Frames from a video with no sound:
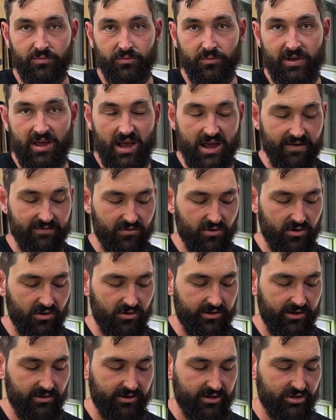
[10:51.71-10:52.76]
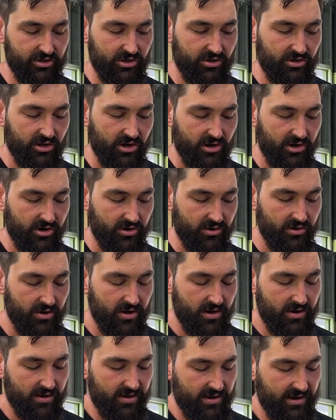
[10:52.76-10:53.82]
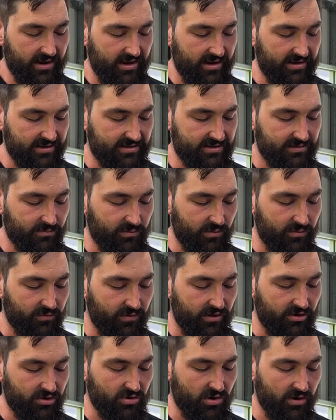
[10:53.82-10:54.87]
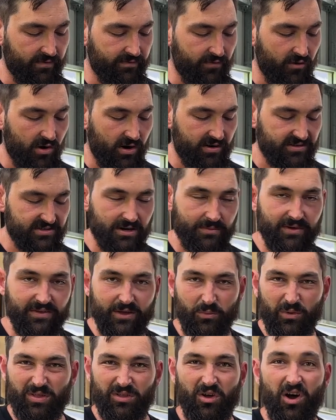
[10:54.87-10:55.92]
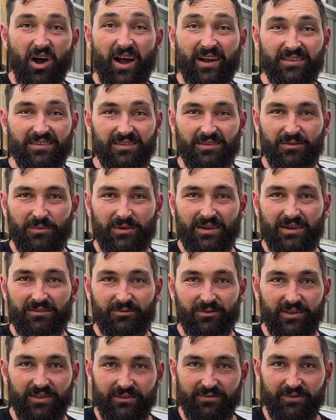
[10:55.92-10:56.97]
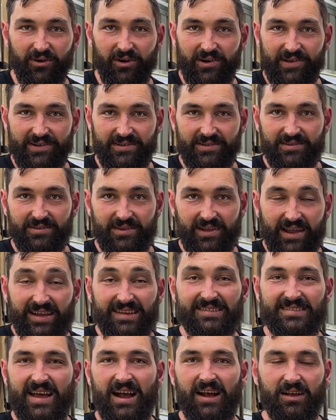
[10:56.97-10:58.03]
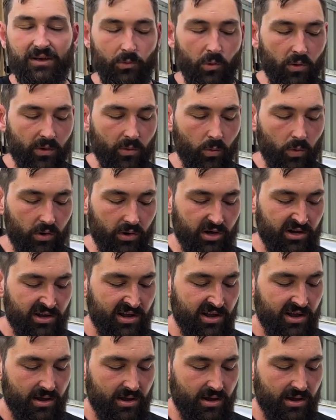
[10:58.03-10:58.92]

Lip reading: We have got a little issue though, is we were really trying to find something that we liked. We didn't really find exactly what we wanted.